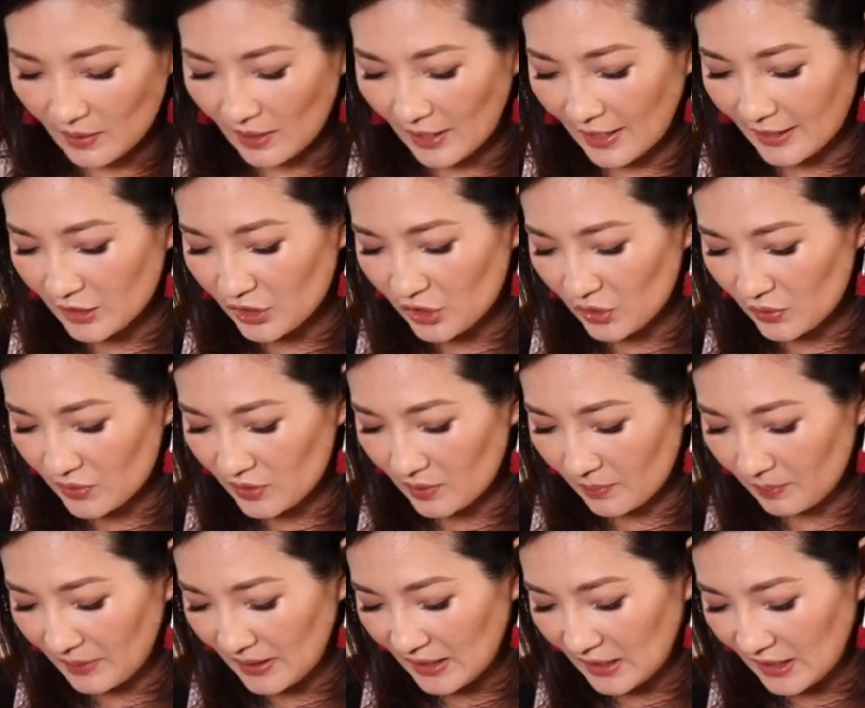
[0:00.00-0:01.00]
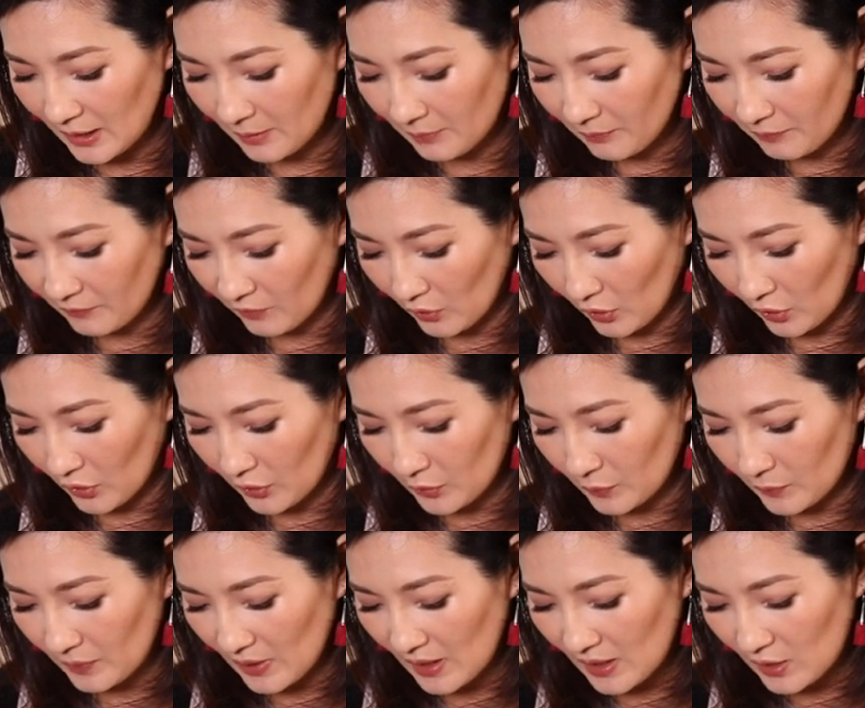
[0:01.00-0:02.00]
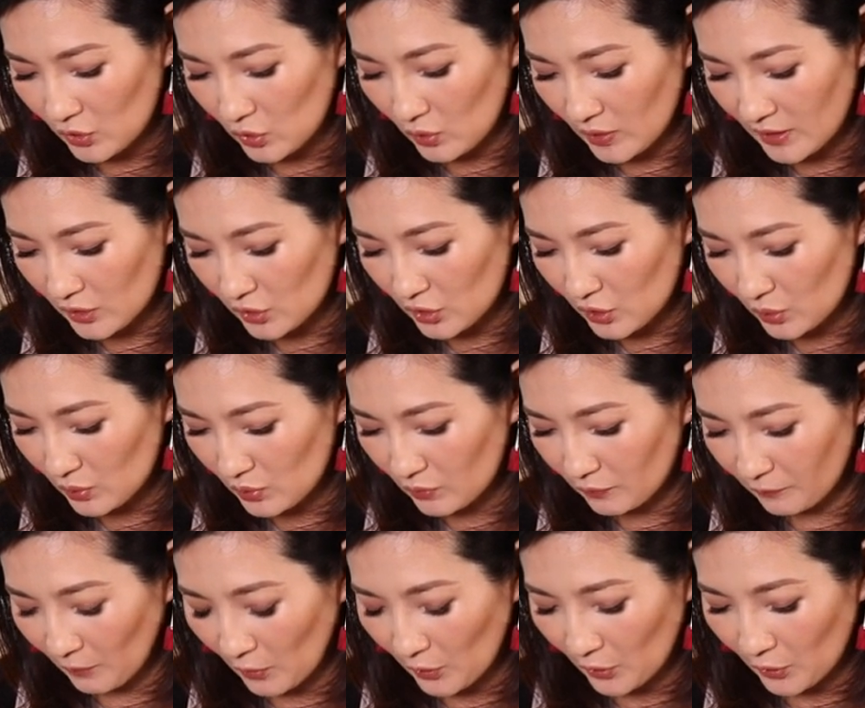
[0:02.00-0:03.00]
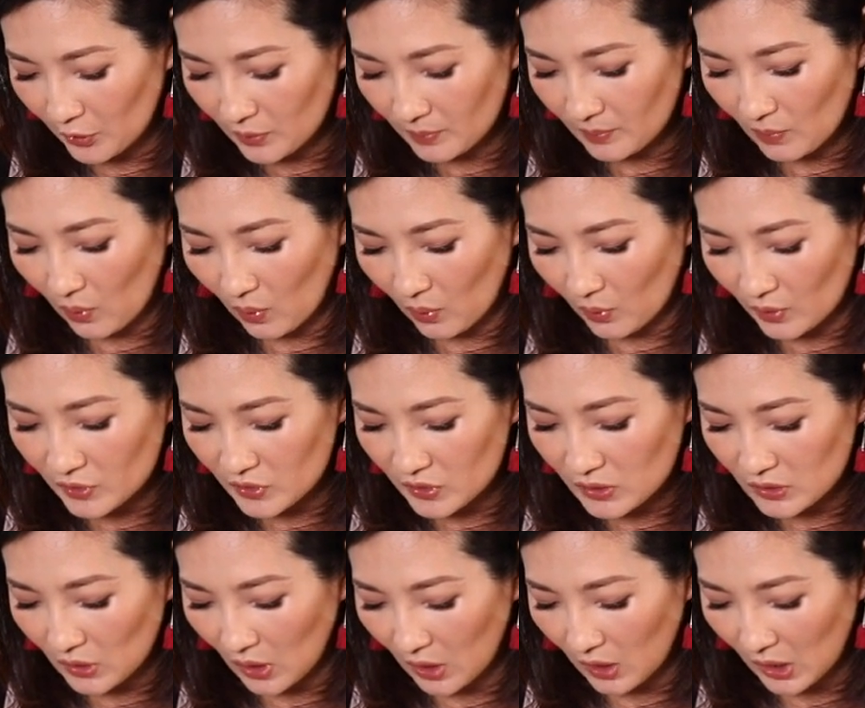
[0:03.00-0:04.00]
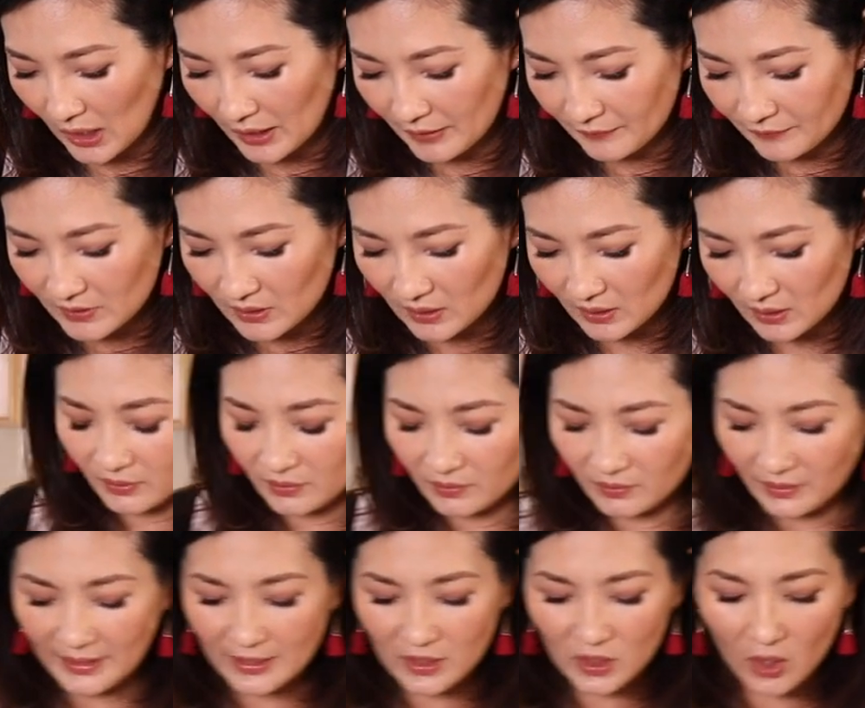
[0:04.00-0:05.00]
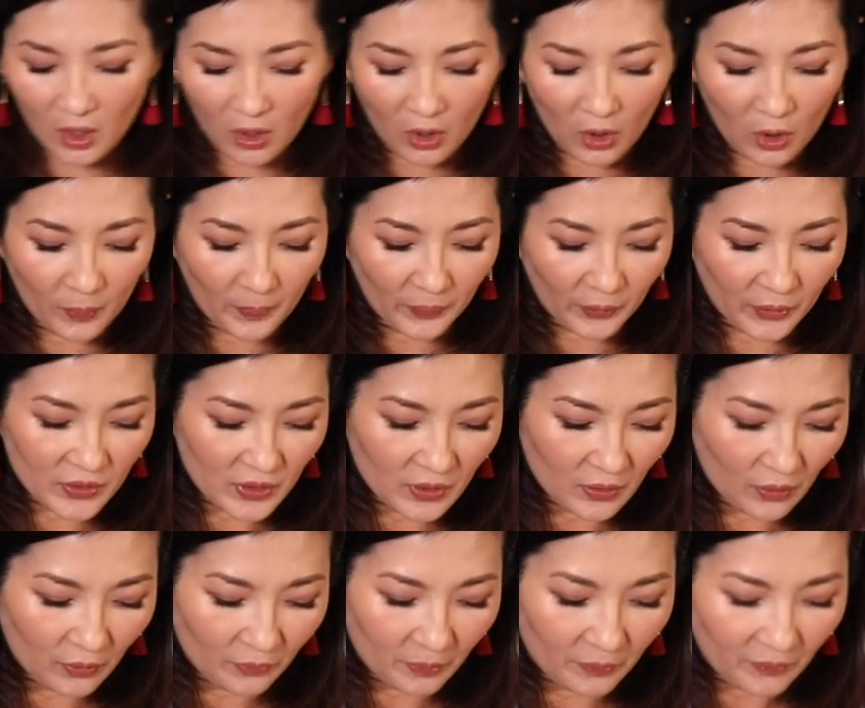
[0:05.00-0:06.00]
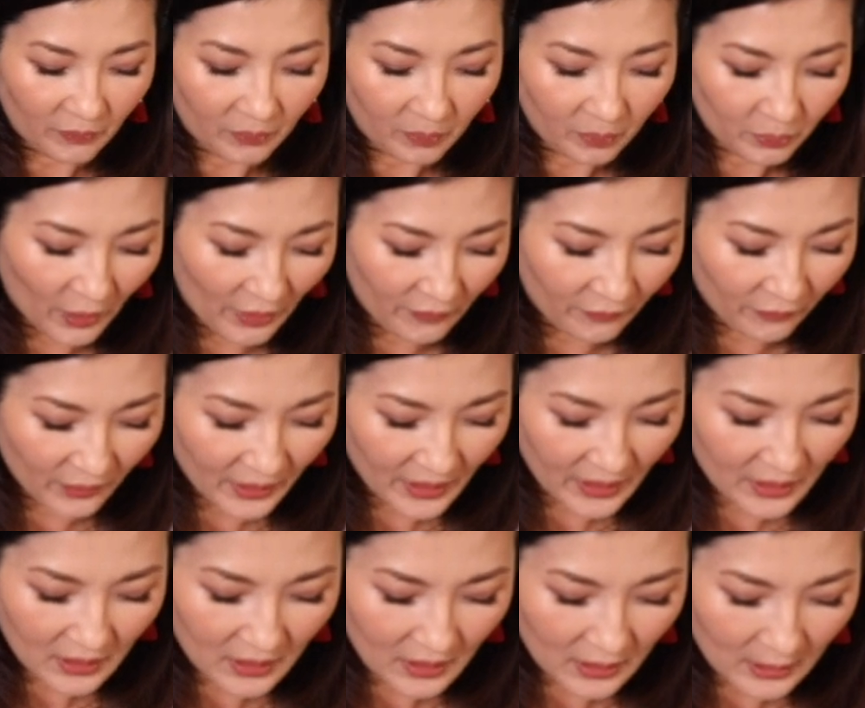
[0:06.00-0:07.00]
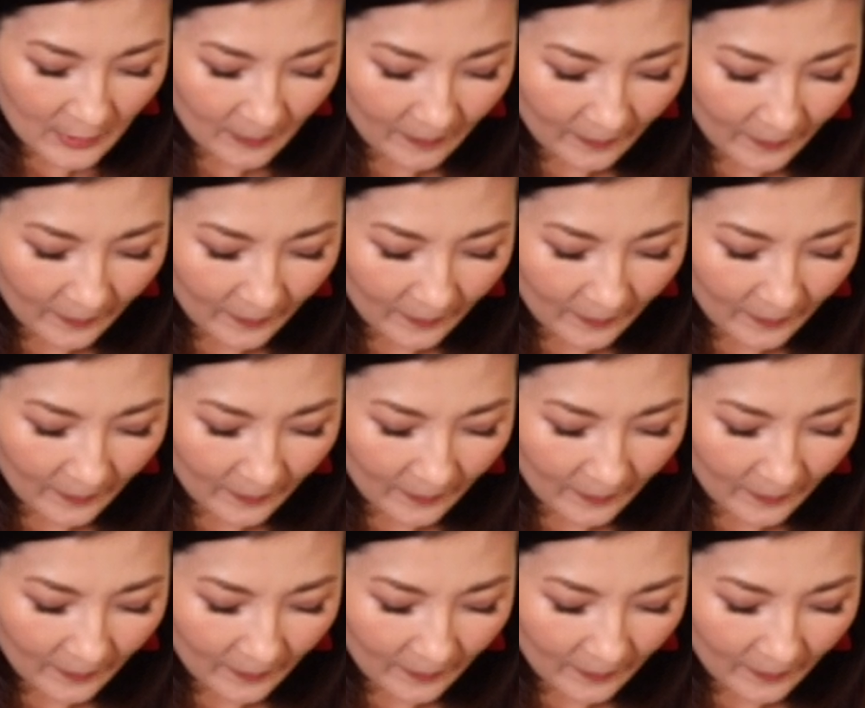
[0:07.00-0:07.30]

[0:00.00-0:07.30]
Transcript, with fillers: I choose the medium firm. You can choose firm or soft. It's all personal preference.